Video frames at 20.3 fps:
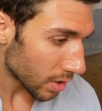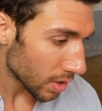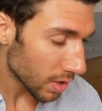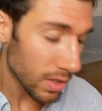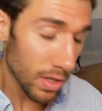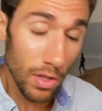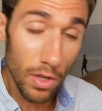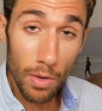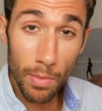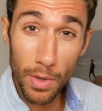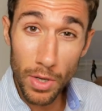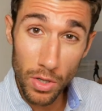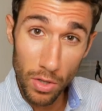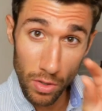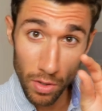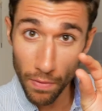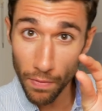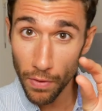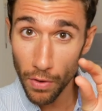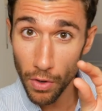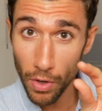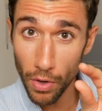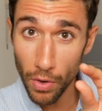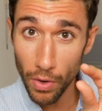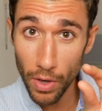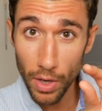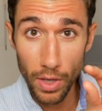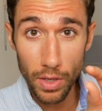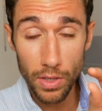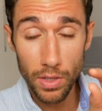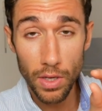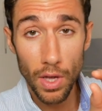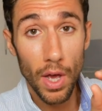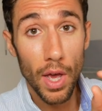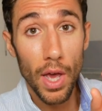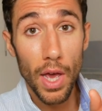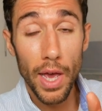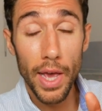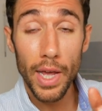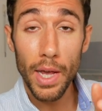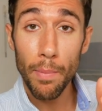just a little bit, just a few degrees,
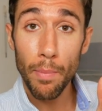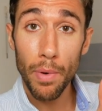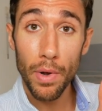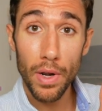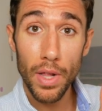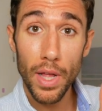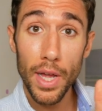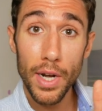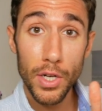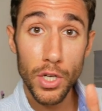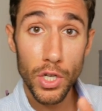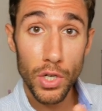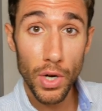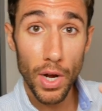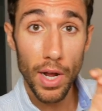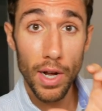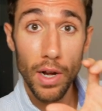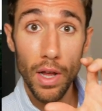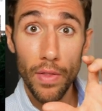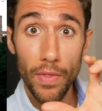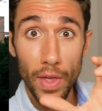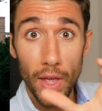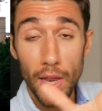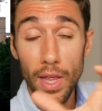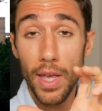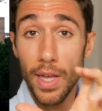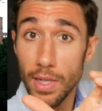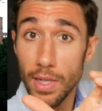it can put a lot of strain on that